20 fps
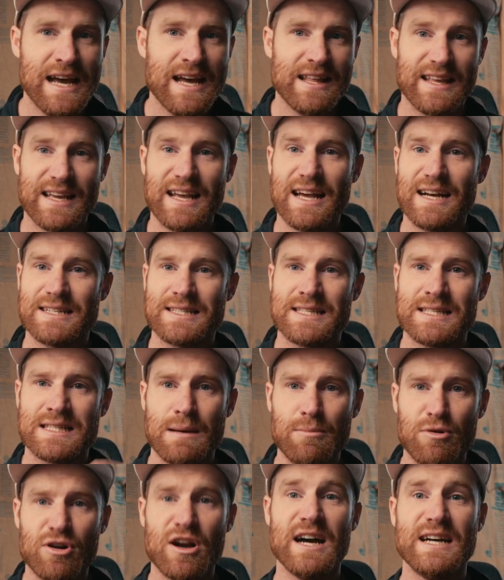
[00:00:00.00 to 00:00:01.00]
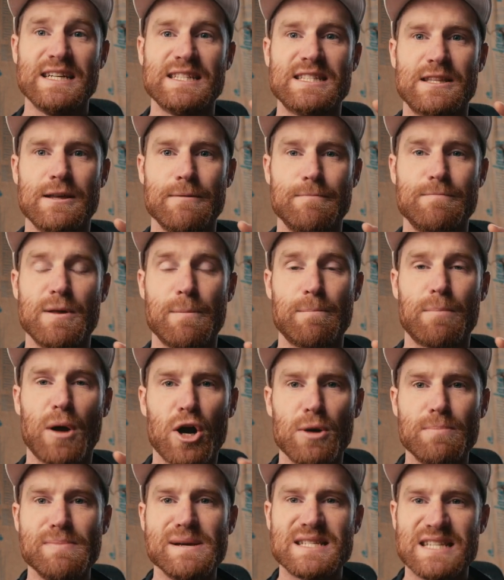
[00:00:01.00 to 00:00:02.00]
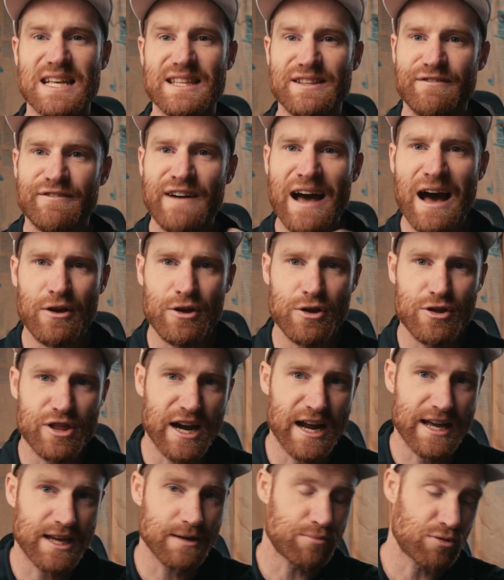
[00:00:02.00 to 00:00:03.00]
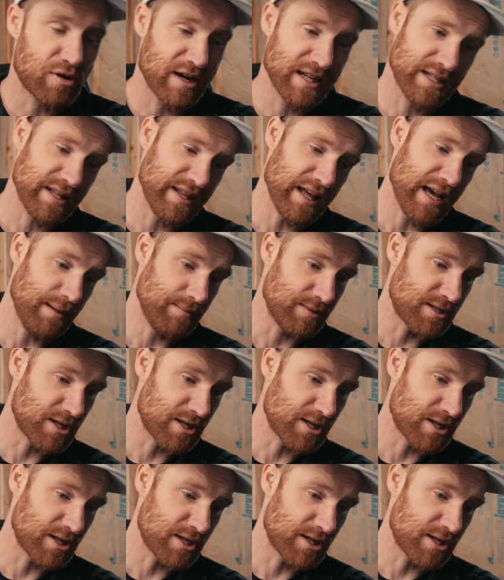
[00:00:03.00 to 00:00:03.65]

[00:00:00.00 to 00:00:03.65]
that kind of summarized the purpose and the value that I could bring to them.